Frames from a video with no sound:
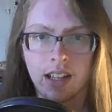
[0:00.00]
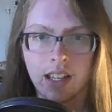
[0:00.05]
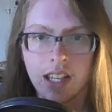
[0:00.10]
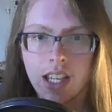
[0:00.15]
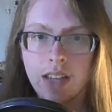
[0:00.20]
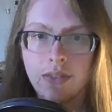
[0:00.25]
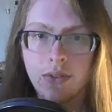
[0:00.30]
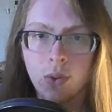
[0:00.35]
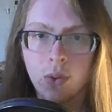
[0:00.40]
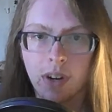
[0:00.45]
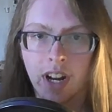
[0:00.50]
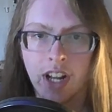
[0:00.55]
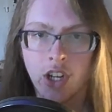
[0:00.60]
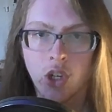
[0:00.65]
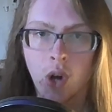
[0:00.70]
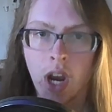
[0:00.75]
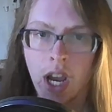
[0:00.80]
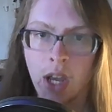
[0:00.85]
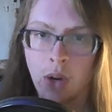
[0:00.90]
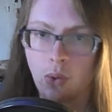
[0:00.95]
Even when I
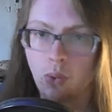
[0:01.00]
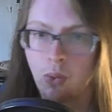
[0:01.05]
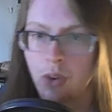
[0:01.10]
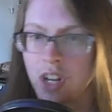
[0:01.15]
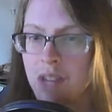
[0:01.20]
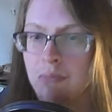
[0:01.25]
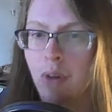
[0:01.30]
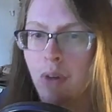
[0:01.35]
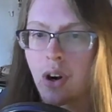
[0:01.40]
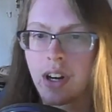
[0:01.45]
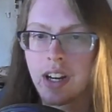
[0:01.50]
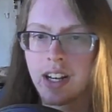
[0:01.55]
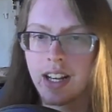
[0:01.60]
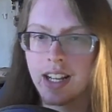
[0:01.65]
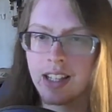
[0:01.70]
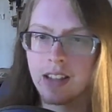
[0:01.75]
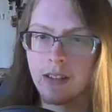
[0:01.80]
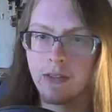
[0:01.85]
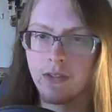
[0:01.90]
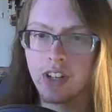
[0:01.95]
tried
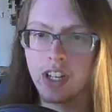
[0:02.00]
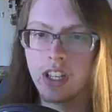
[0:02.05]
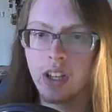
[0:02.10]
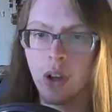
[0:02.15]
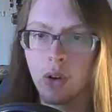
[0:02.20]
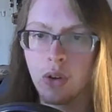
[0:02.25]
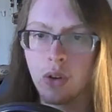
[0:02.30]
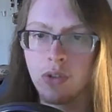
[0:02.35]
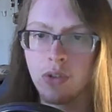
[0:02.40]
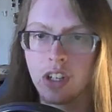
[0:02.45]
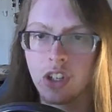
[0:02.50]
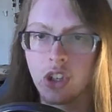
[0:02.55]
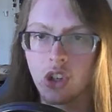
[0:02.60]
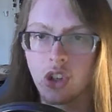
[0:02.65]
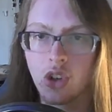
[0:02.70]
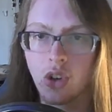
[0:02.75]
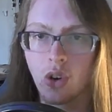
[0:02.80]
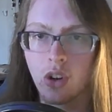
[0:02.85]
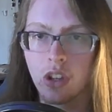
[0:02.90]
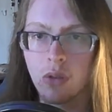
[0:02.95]
remarketing the video using
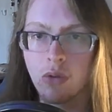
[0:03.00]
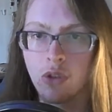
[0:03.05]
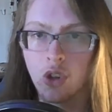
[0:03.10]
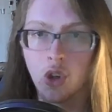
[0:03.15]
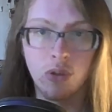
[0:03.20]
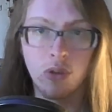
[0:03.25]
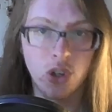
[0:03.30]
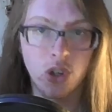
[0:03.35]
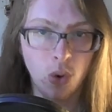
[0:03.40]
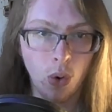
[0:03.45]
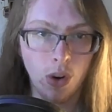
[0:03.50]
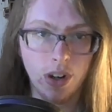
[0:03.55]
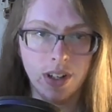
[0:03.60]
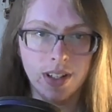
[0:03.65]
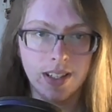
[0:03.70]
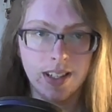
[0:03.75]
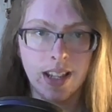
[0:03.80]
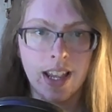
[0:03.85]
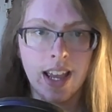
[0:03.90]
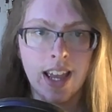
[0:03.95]
YouTube
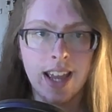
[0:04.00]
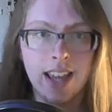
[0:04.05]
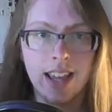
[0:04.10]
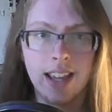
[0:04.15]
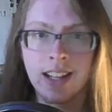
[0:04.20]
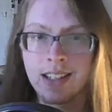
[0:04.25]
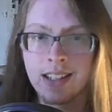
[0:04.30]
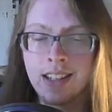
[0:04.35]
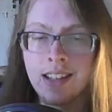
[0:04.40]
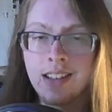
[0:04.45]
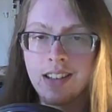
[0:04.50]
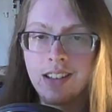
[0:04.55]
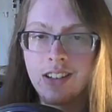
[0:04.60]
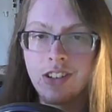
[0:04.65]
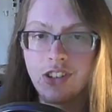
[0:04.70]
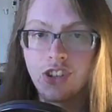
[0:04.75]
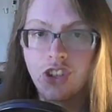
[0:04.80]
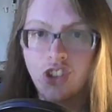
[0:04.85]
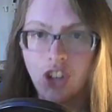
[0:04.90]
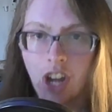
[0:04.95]
Shorts, it didn't
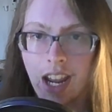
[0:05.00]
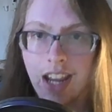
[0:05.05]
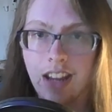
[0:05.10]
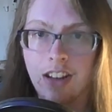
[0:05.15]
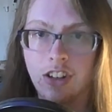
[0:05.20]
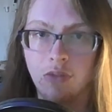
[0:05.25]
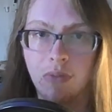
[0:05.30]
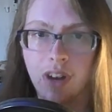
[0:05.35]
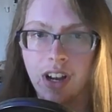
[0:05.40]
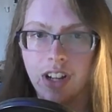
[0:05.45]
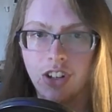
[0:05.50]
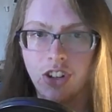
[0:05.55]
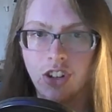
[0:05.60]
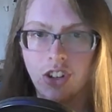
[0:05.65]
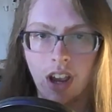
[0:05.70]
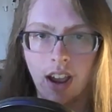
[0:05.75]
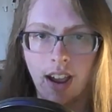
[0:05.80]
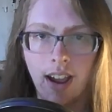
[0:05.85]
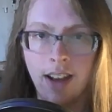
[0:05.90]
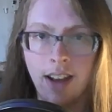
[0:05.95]
change
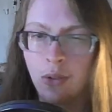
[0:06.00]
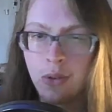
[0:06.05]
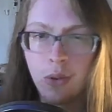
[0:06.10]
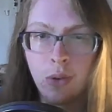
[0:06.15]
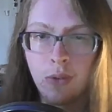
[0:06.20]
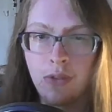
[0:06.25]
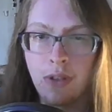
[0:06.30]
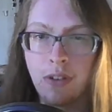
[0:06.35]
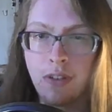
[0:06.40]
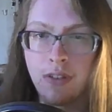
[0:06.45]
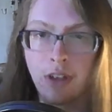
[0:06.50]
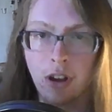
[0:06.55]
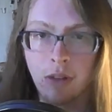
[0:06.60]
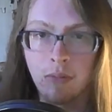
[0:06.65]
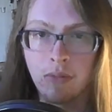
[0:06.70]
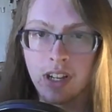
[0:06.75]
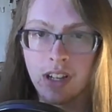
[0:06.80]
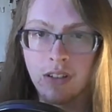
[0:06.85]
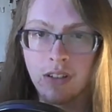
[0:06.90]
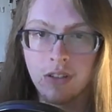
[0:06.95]
much. I don't know if the
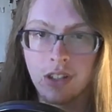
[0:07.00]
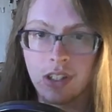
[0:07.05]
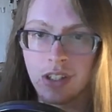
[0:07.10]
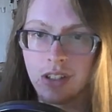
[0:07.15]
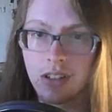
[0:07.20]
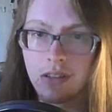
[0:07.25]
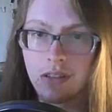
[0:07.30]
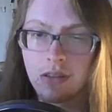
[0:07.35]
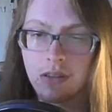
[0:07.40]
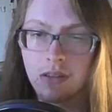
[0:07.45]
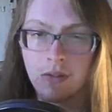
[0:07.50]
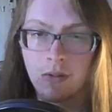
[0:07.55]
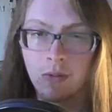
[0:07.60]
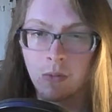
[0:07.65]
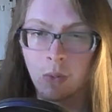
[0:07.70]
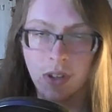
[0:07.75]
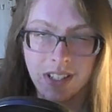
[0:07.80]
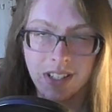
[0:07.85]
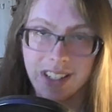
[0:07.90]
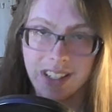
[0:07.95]
thumbnail just
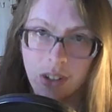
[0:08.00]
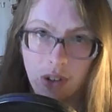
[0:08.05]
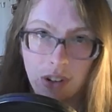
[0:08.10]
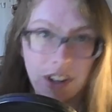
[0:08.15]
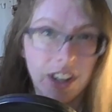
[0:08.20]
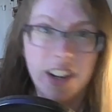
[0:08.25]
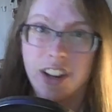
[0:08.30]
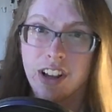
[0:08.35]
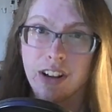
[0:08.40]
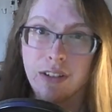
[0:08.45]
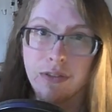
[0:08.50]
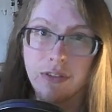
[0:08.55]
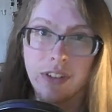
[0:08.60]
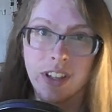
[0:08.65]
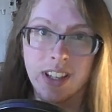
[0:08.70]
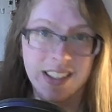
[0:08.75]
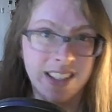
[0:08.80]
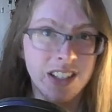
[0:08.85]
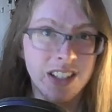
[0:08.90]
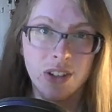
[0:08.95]
wasn't good enough,
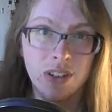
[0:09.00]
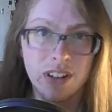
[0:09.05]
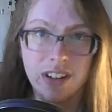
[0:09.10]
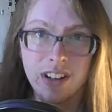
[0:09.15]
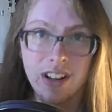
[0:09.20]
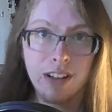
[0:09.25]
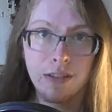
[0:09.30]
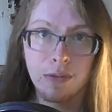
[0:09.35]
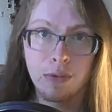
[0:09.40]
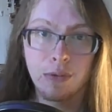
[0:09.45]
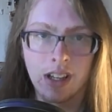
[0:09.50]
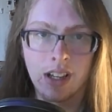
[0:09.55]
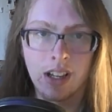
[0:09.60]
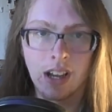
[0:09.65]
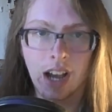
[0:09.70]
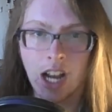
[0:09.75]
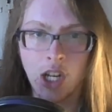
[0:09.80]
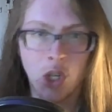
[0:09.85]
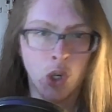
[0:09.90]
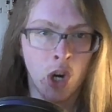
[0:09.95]
isn't good enough.
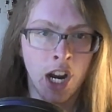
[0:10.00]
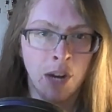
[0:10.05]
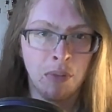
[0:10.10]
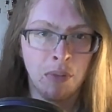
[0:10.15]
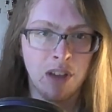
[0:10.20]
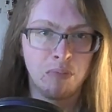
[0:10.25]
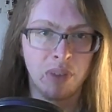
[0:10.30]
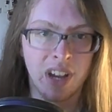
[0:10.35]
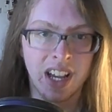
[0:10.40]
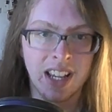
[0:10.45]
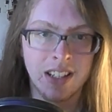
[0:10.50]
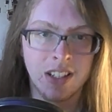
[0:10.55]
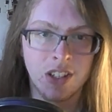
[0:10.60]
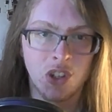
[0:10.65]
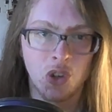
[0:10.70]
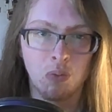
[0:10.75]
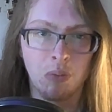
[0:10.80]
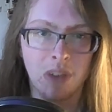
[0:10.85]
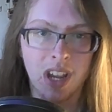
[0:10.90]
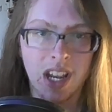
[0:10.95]
I tried my best
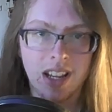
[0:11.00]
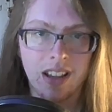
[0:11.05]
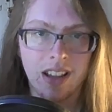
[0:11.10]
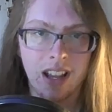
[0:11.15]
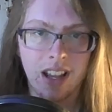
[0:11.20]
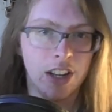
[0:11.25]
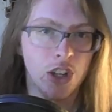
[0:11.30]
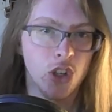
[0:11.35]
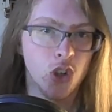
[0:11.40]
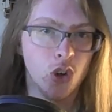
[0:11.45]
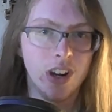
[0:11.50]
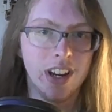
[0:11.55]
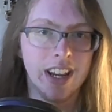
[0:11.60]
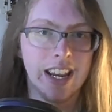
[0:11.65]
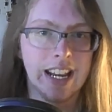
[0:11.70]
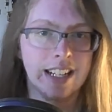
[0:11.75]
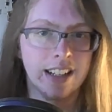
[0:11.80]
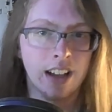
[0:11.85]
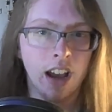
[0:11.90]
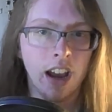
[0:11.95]
to make an
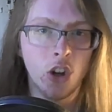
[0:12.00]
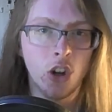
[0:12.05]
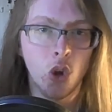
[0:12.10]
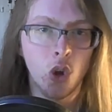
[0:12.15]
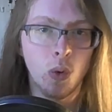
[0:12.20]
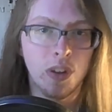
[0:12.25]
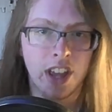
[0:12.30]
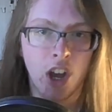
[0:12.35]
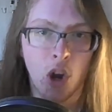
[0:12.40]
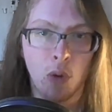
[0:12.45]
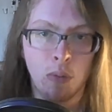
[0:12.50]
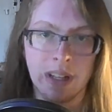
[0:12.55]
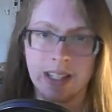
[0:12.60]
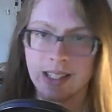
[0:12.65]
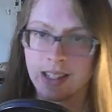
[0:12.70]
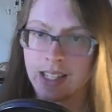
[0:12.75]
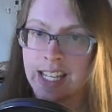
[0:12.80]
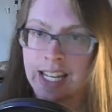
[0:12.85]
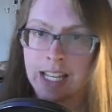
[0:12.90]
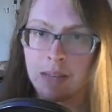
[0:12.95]
intriguing title without
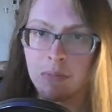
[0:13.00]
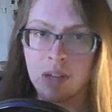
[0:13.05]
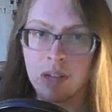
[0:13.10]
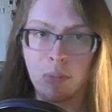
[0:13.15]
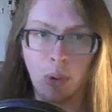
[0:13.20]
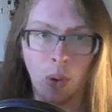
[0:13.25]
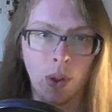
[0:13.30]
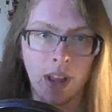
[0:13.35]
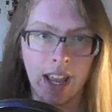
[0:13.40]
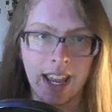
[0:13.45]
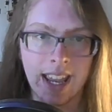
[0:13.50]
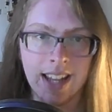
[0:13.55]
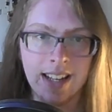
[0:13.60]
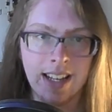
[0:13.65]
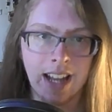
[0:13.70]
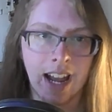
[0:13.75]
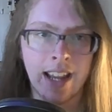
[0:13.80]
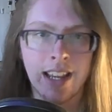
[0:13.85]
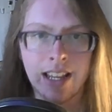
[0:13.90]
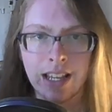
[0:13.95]
misleading people, and
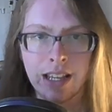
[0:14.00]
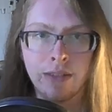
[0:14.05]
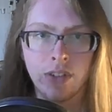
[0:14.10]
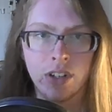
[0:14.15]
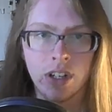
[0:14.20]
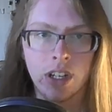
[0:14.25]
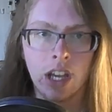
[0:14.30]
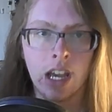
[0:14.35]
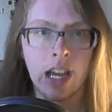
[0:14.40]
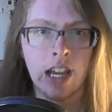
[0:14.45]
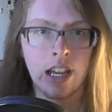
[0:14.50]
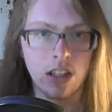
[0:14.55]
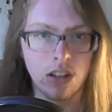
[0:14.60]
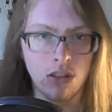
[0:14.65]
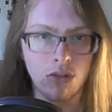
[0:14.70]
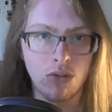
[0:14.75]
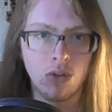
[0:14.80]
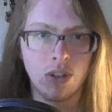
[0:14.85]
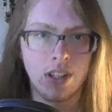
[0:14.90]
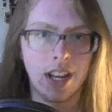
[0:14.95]
I even
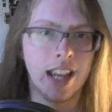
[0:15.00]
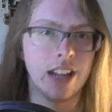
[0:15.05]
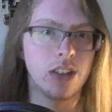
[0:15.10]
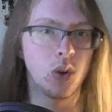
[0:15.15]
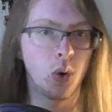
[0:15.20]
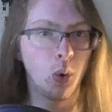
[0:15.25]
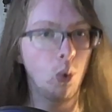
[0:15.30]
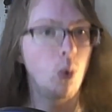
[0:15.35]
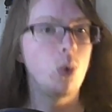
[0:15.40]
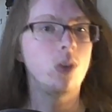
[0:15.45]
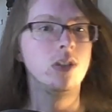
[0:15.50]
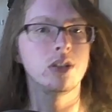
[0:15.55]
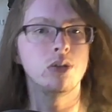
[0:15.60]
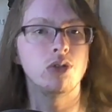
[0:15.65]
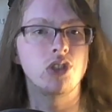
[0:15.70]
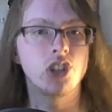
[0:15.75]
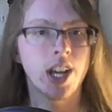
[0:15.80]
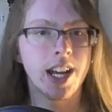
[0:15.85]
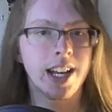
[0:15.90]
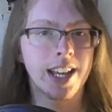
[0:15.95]
used a tool to
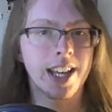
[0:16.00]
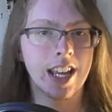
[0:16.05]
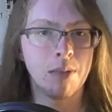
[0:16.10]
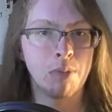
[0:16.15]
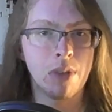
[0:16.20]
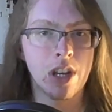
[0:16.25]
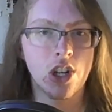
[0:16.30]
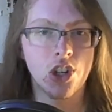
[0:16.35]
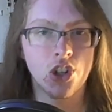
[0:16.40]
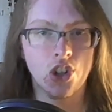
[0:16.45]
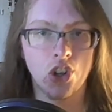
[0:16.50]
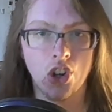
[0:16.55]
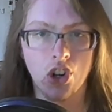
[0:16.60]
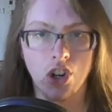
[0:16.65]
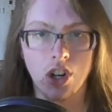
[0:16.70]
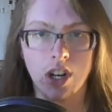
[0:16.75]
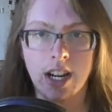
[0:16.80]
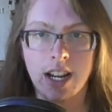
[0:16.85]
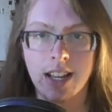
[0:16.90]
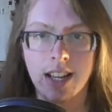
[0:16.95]
check and make
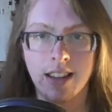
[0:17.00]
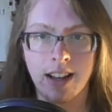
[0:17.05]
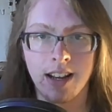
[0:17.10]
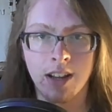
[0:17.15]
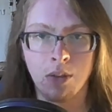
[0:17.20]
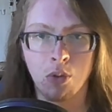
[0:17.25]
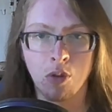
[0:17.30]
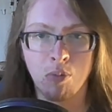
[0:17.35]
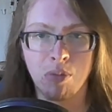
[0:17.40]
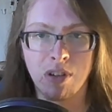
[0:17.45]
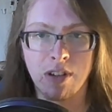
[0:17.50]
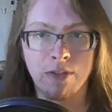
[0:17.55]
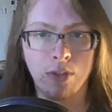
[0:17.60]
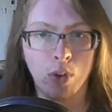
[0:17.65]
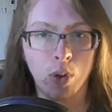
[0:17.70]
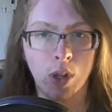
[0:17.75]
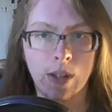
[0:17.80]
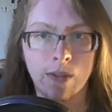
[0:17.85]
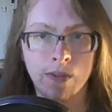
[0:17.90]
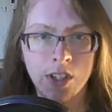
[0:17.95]
sure that it would be
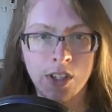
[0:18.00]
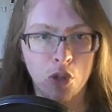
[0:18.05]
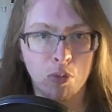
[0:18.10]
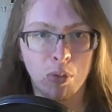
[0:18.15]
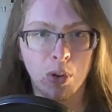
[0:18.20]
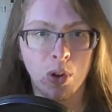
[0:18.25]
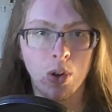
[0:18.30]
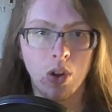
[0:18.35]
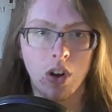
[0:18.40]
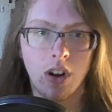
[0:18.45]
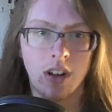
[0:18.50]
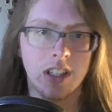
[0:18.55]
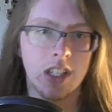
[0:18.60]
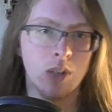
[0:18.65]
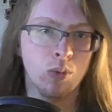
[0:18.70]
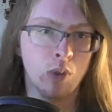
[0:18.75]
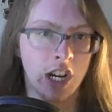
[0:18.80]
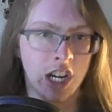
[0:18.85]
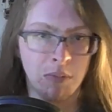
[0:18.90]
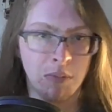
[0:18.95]
fully visible on the
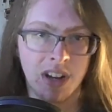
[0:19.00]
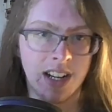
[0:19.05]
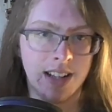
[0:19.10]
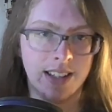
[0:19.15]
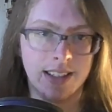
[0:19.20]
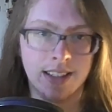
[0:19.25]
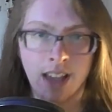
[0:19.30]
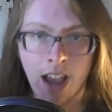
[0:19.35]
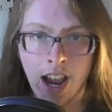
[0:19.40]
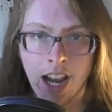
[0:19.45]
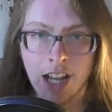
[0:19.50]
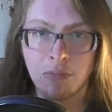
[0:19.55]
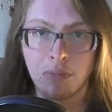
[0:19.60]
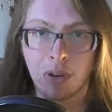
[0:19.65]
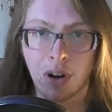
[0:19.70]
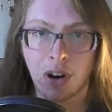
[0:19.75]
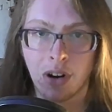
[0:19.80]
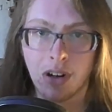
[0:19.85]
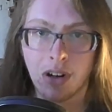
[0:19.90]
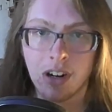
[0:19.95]
recommended
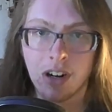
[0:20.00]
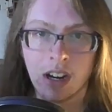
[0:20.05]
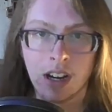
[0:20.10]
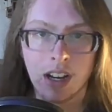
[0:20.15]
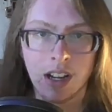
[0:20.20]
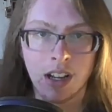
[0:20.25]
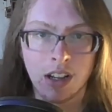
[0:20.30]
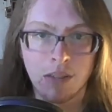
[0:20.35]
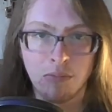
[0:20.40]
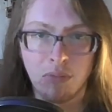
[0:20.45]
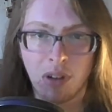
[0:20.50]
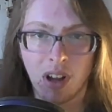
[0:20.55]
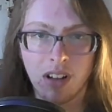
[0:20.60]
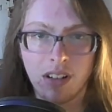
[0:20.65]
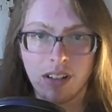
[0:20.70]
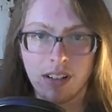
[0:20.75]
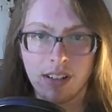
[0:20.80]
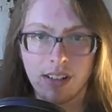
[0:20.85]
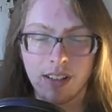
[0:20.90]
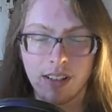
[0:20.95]
sidebar, but
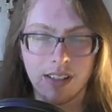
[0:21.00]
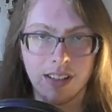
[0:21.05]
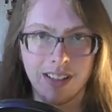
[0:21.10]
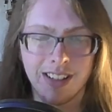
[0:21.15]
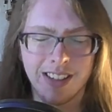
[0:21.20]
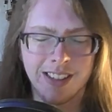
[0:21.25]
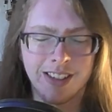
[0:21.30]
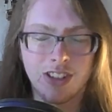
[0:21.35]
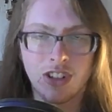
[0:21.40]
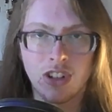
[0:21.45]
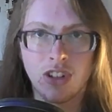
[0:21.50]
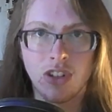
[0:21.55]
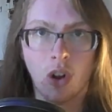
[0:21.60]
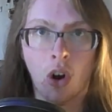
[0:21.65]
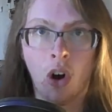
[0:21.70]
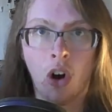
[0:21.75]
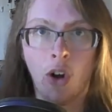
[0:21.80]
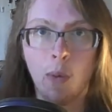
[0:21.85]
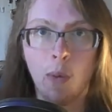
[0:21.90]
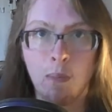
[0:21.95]
it just
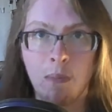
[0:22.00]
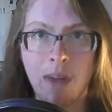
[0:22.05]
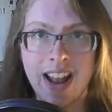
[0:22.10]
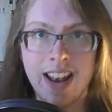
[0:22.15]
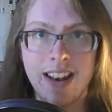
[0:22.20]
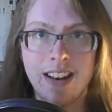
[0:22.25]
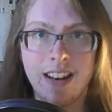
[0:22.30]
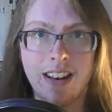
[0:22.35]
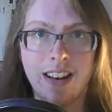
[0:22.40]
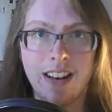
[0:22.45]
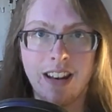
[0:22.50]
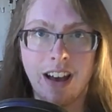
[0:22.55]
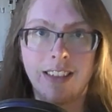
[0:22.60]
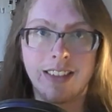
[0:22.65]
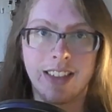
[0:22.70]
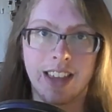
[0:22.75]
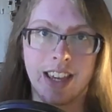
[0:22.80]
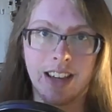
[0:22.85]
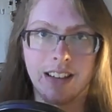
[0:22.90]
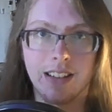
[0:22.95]
all meant nothing.